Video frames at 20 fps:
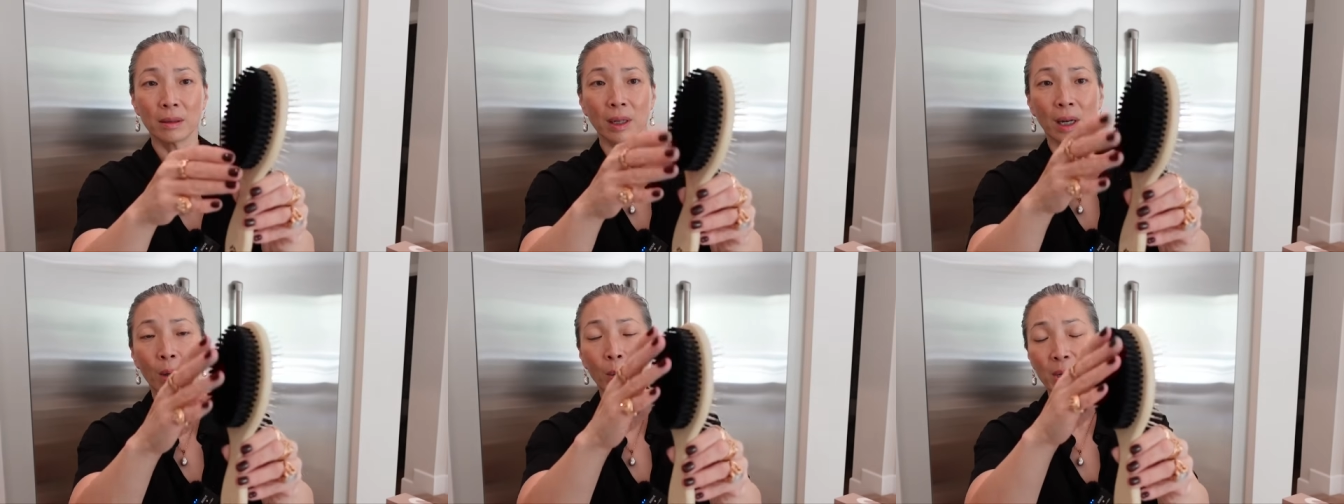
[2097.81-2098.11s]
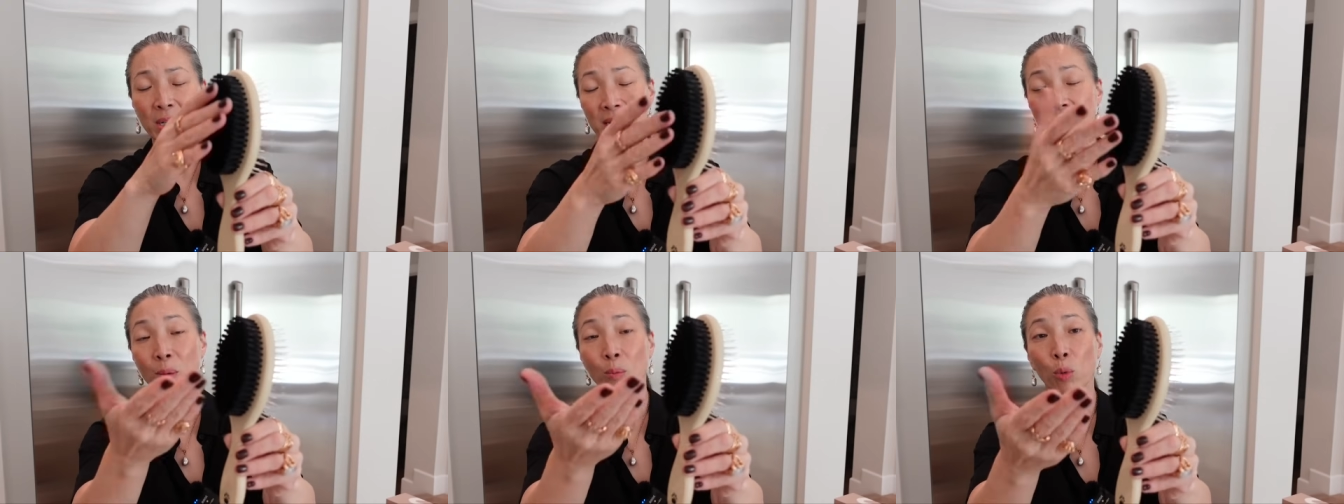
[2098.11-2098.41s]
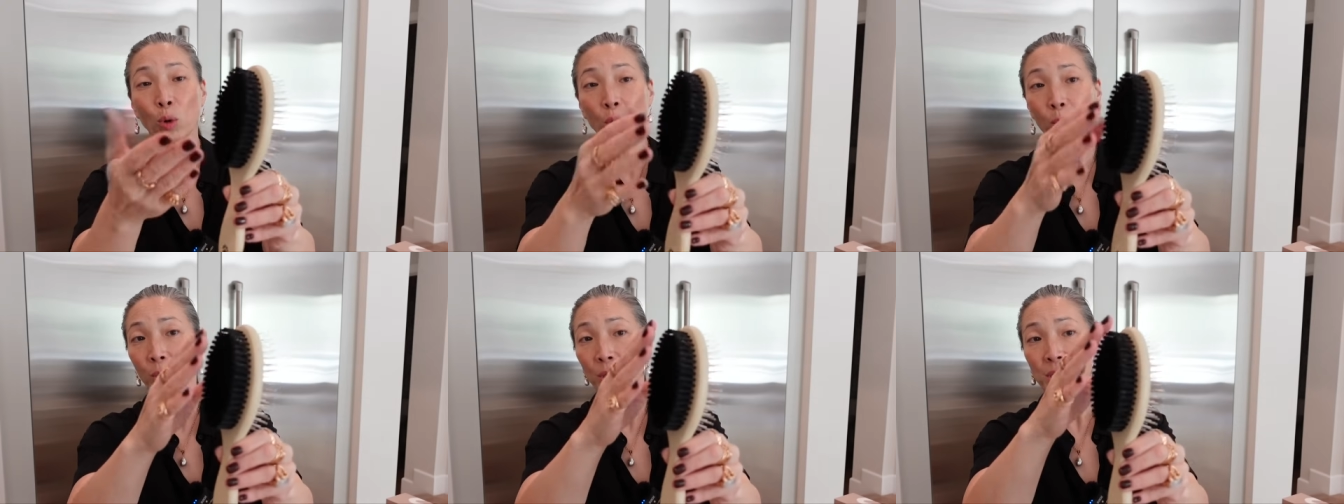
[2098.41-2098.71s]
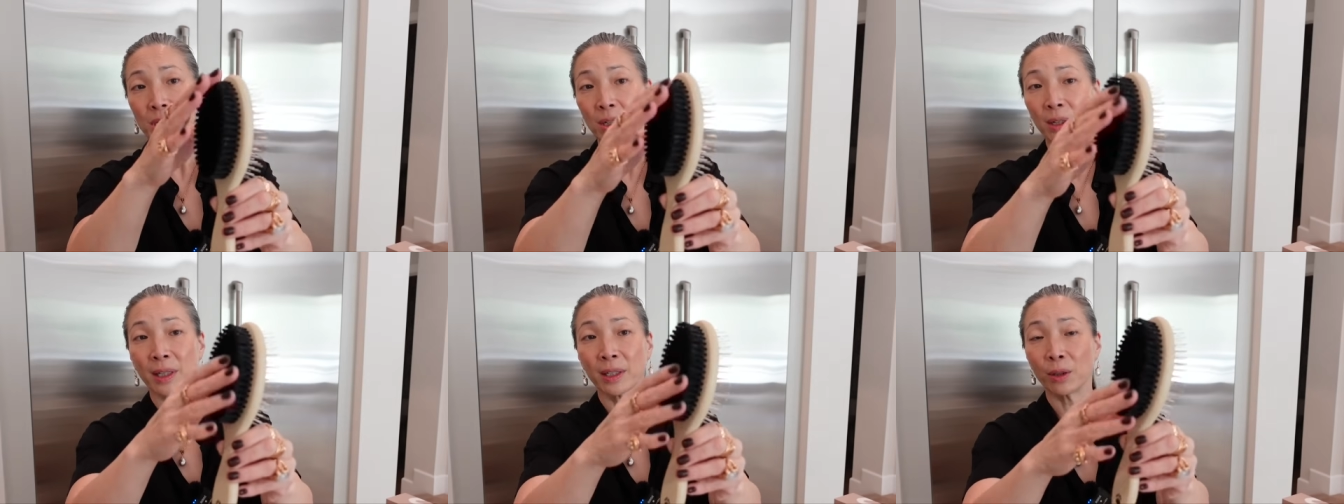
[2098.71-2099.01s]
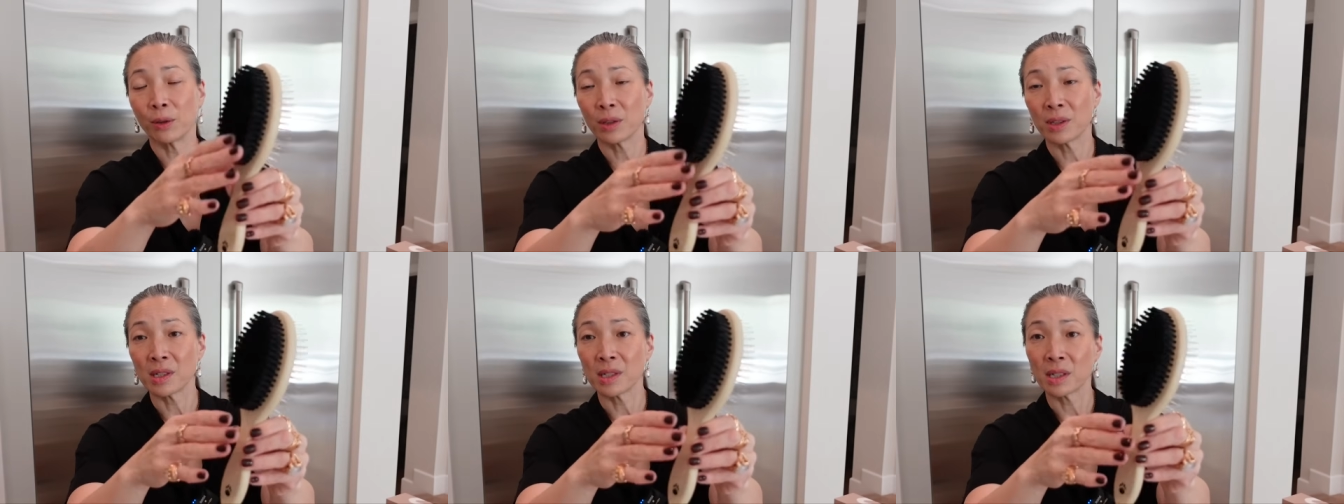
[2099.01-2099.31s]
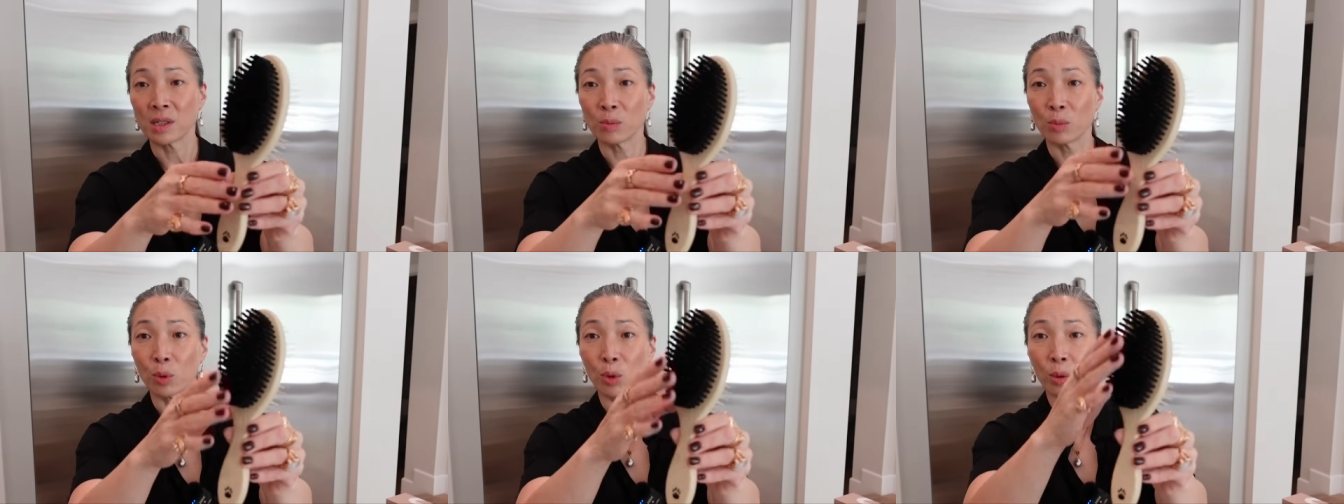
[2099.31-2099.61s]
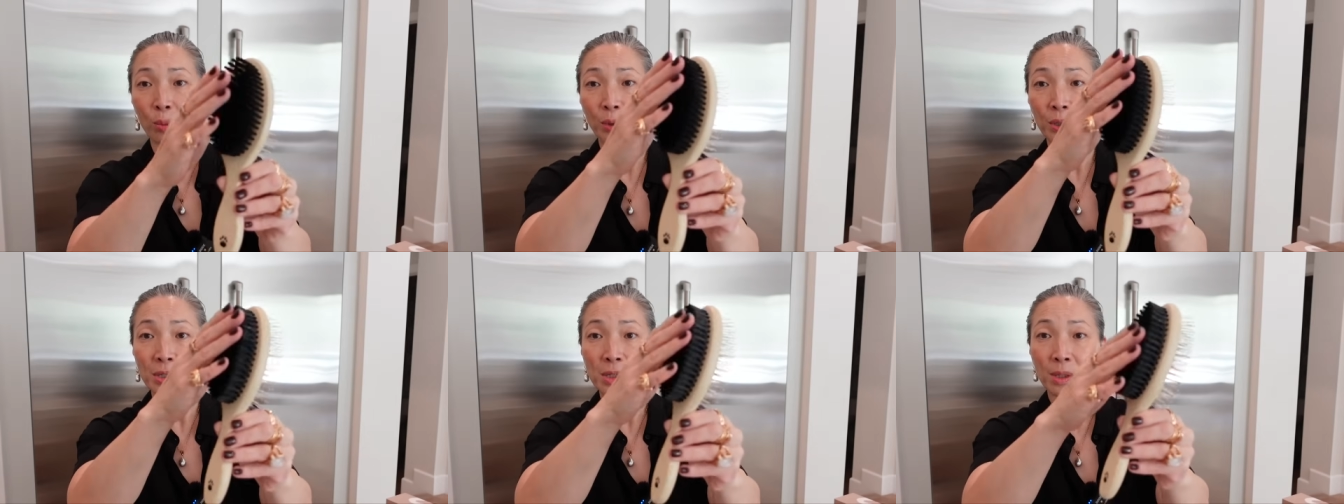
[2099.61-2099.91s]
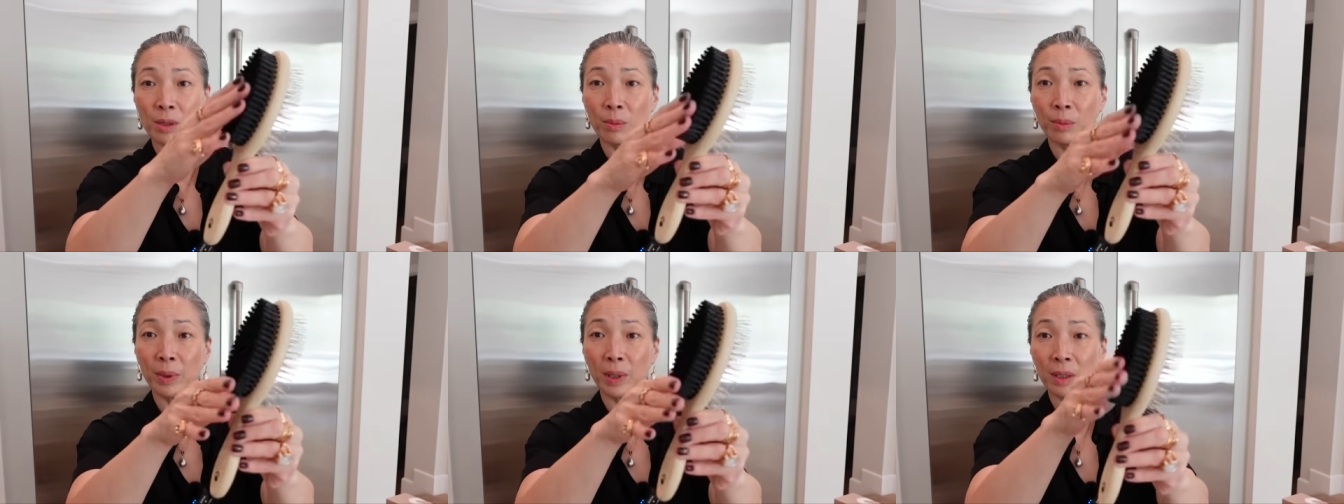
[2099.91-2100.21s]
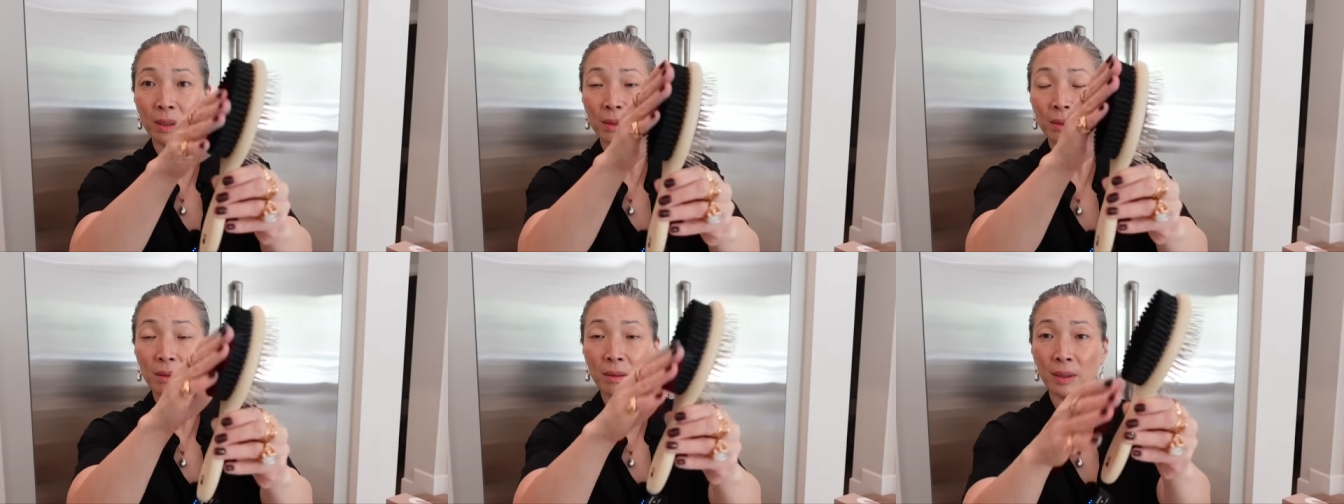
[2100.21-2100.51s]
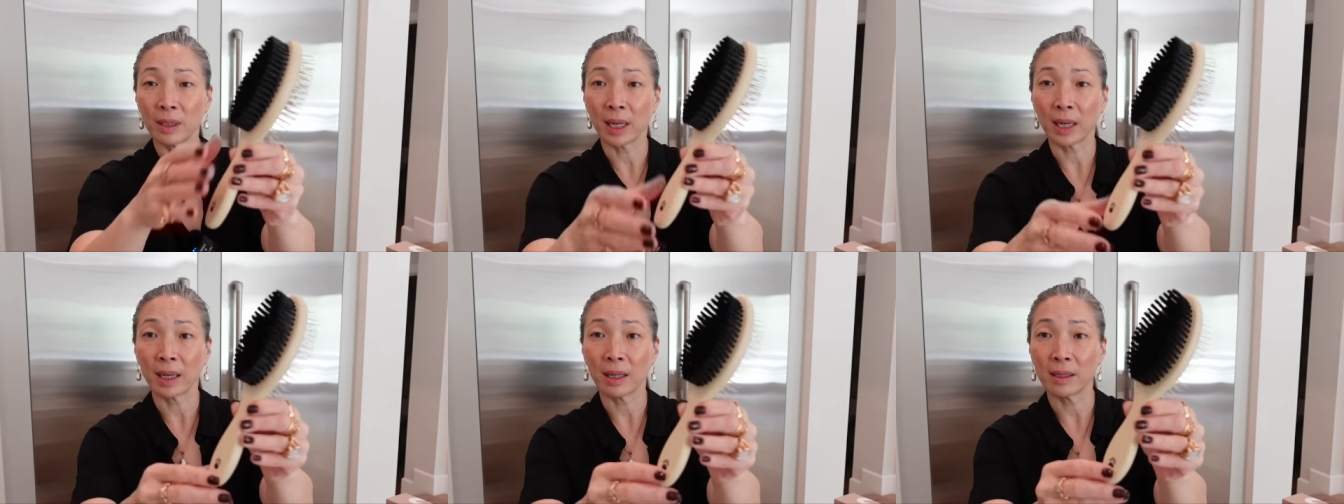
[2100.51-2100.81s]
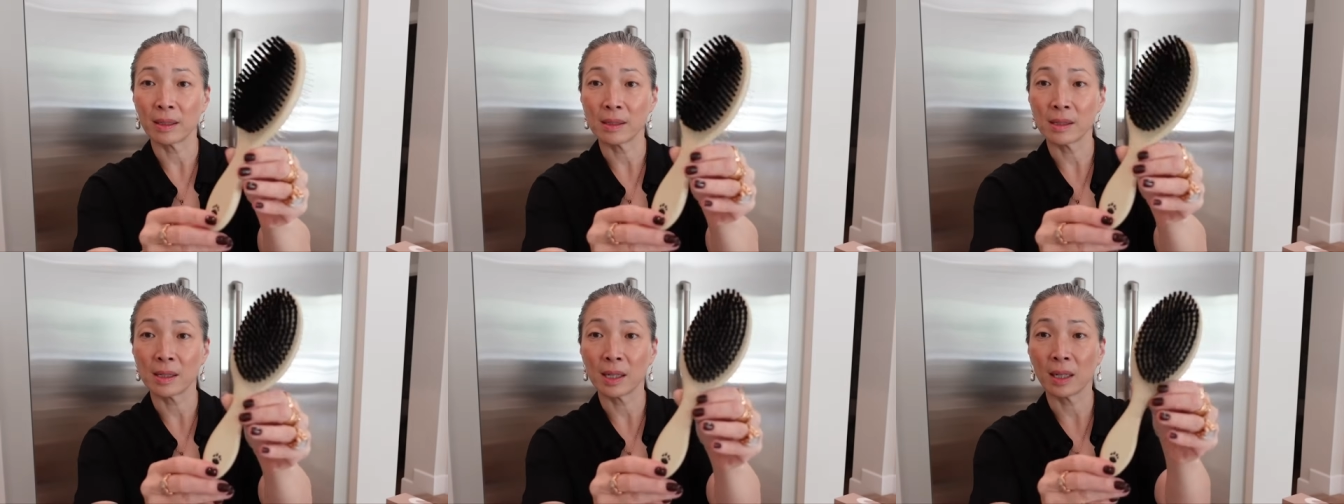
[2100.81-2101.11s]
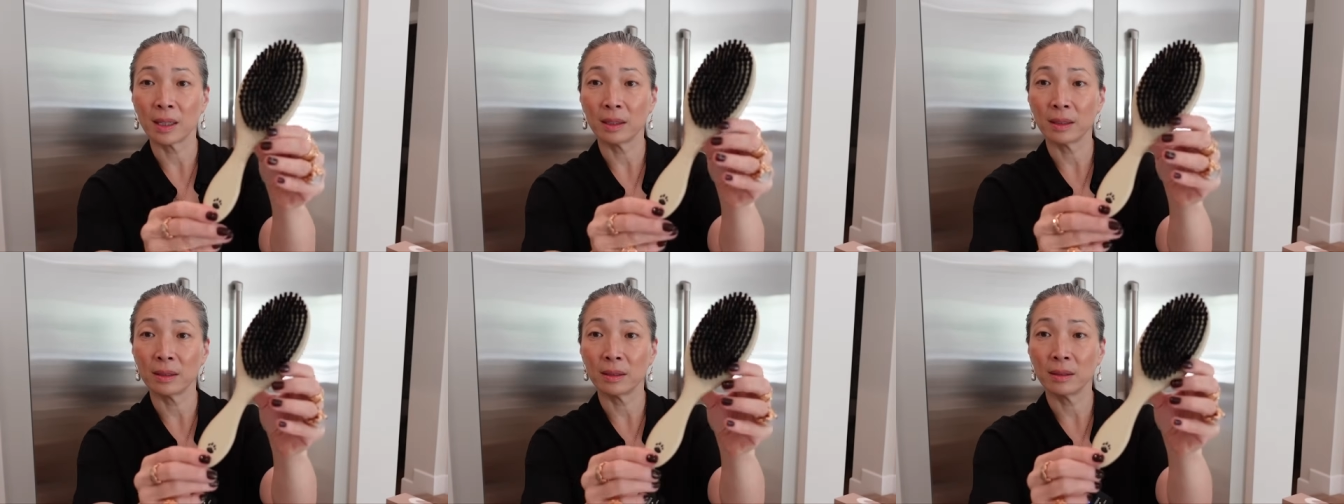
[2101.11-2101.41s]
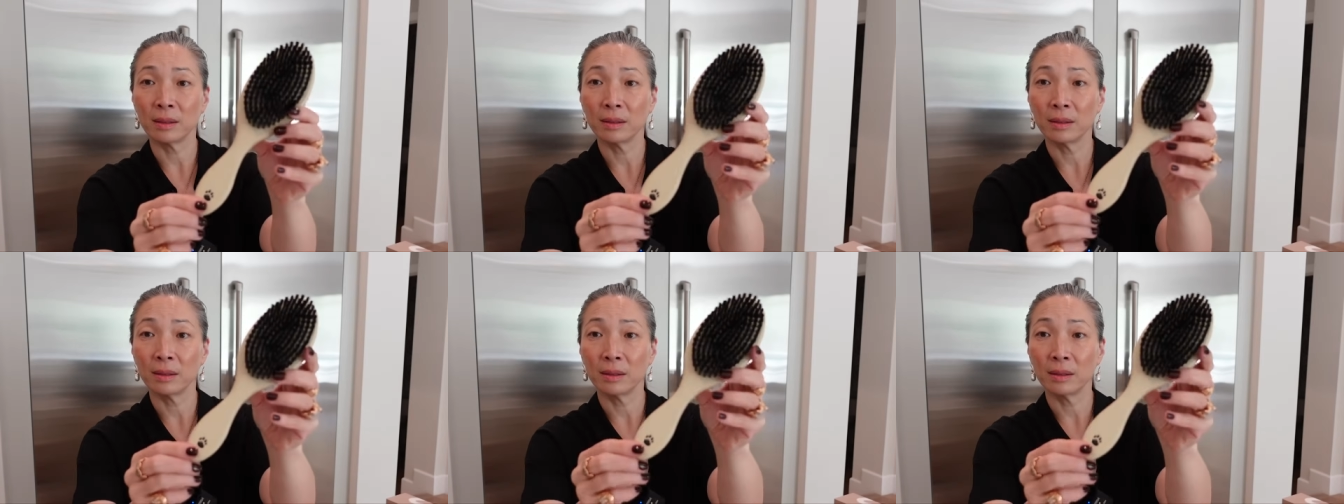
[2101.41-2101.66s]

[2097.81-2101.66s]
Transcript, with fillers: I wanna say boar bristle. I know this isn't boar bristle, but that kind of style.